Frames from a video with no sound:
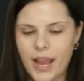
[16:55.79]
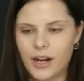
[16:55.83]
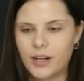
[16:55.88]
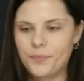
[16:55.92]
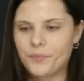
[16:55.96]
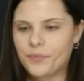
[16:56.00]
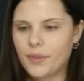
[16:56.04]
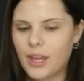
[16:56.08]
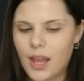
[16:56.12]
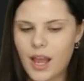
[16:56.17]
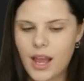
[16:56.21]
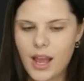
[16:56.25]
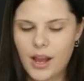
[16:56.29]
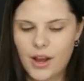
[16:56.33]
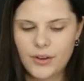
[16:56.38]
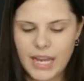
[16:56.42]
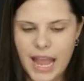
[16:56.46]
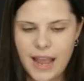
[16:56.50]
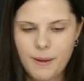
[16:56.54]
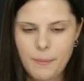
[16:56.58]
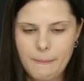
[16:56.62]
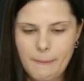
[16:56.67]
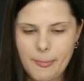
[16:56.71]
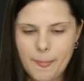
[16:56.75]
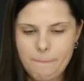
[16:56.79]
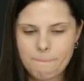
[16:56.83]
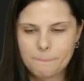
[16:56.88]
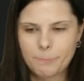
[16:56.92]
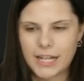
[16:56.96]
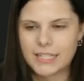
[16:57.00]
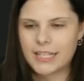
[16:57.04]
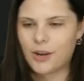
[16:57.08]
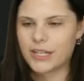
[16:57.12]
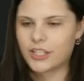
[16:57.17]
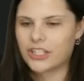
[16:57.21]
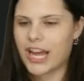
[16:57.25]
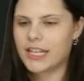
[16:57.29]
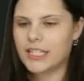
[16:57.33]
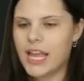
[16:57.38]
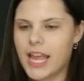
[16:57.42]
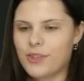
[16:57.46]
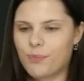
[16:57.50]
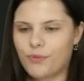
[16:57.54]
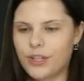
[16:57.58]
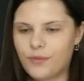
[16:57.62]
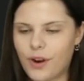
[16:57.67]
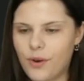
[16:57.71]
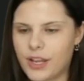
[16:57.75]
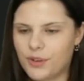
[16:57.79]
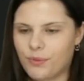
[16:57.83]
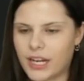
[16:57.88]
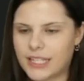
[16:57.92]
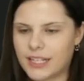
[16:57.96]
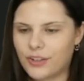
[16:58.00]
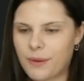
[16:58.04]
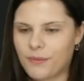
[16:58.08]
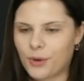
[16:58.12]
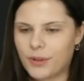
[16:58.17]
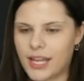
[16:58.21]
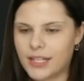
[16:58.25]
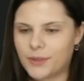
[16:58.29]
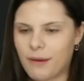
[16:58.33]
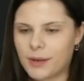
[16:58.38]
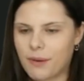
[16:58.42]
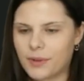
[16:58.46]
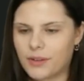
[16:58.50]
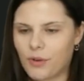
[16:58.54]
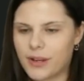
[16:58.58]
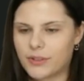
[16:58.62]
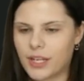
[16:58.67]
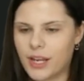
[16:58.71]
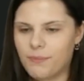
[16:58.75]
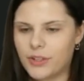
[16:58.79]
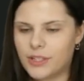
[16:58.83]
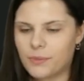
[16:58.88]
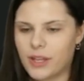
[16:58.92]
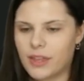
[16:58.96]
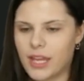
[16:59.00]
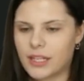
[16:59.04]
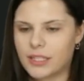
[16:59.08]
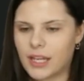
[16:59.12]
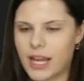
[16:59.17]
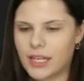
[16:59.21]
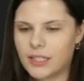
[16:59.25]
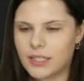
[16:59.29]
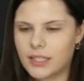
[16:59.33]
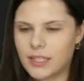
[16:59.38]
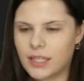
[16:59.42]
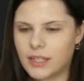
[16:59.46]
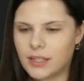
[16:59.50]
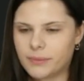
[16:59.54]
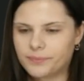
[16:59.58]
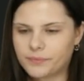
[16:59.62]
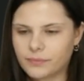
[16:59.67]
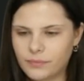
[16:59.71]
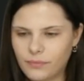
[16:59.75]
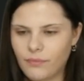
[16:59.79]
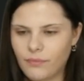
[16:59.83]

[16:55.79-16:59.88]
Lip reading: So it's like we're taking those basic building blocks we learned about,